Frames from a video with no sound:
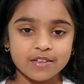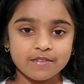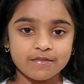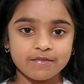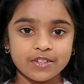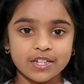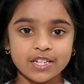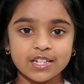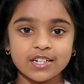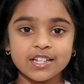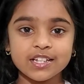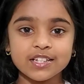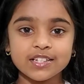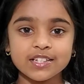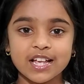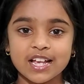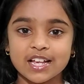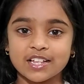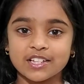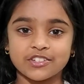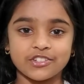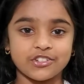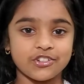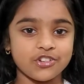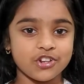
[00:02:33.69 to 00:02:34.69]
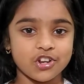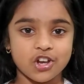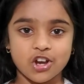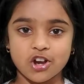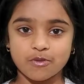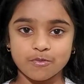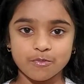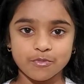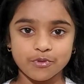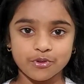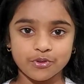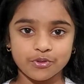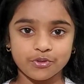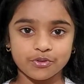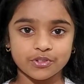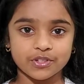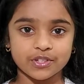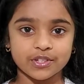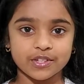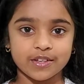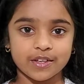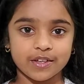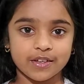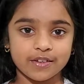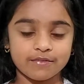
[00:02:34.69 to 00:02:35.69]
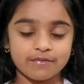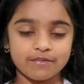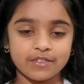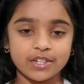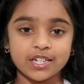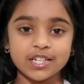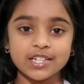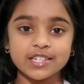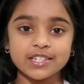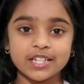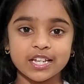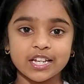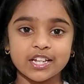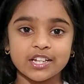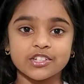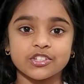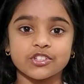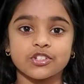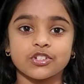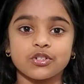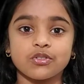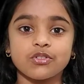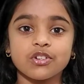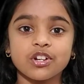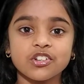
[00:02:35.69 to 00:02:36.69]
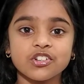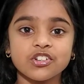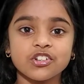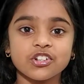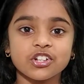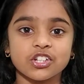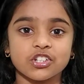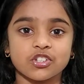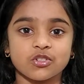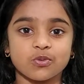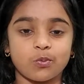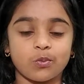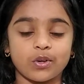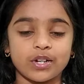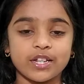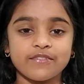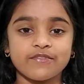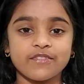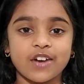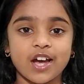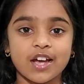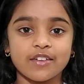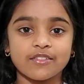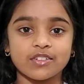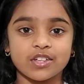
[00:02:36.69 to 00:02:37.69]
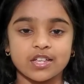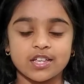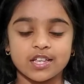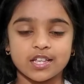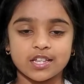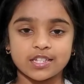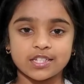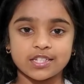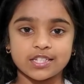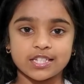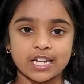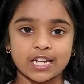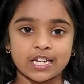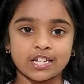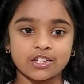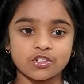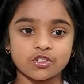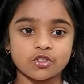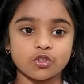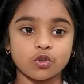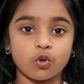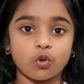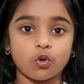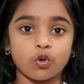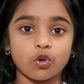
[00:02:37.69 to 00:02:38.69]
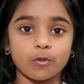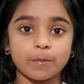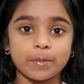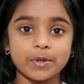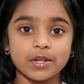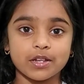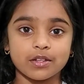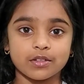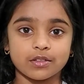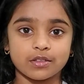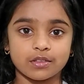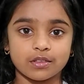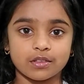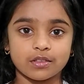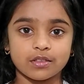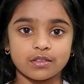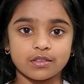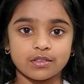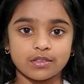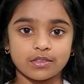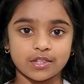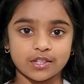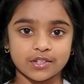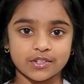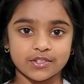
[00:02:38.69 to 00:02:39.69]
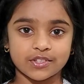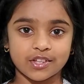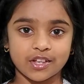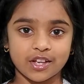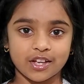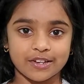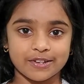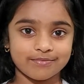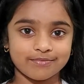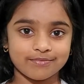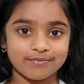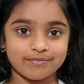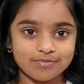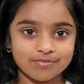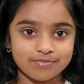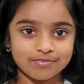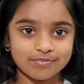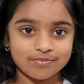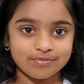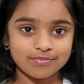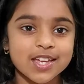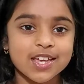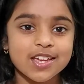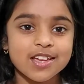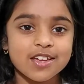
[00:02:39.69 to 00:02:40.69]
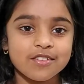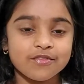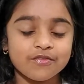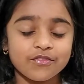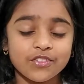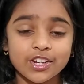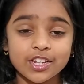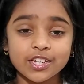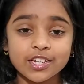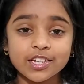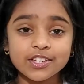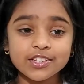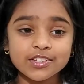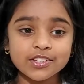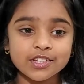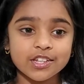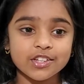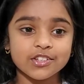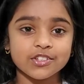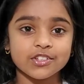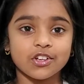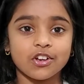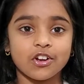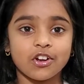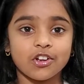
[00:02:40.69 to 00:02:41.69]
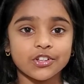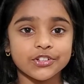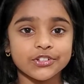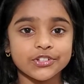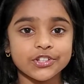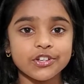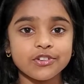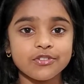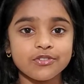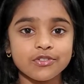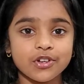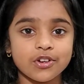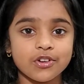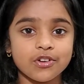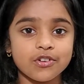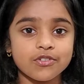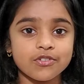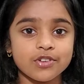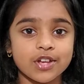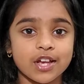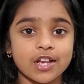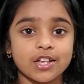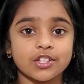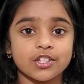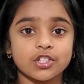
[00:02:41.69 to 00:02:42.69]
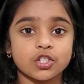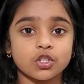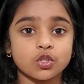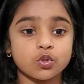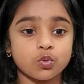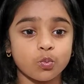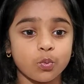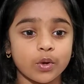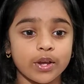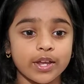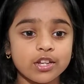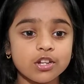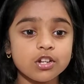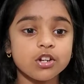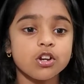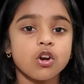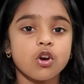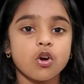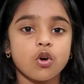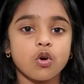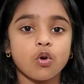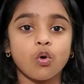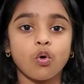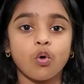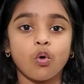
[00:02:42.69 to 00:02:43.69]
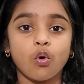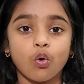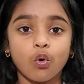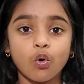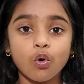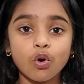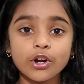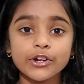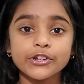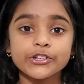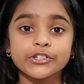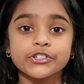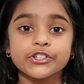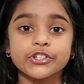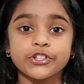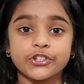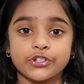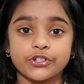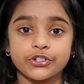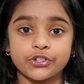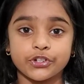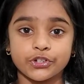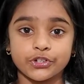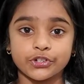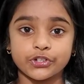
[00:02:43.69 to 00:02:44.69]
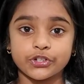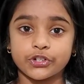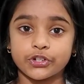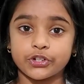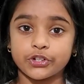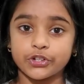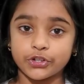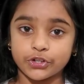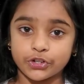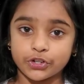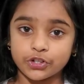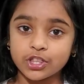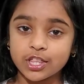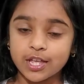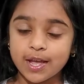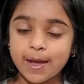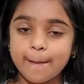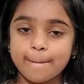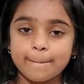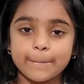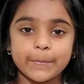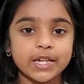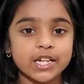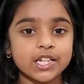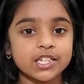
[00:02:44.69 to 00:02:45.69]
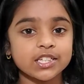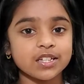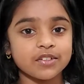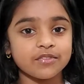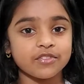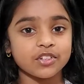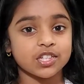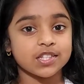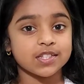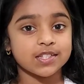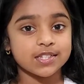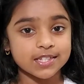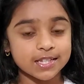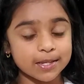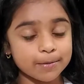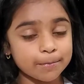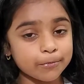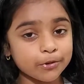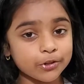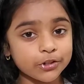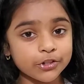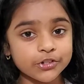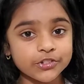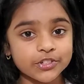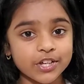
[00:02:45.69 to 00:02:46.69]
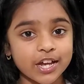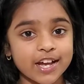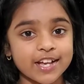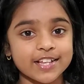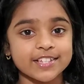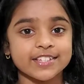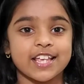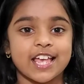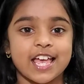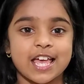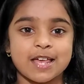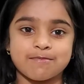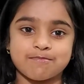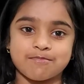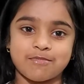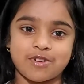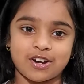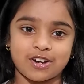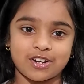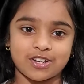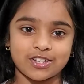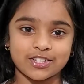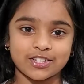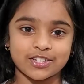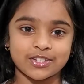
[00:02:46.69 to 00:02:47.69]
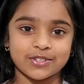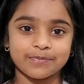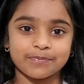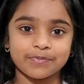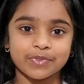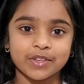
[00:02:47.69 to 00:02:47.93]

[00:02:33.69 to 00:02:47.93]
Venus has no moons. Venus takes 225 days to orbit the sun. Venus is also known as twin or sister to Earth because of its similar size and mass.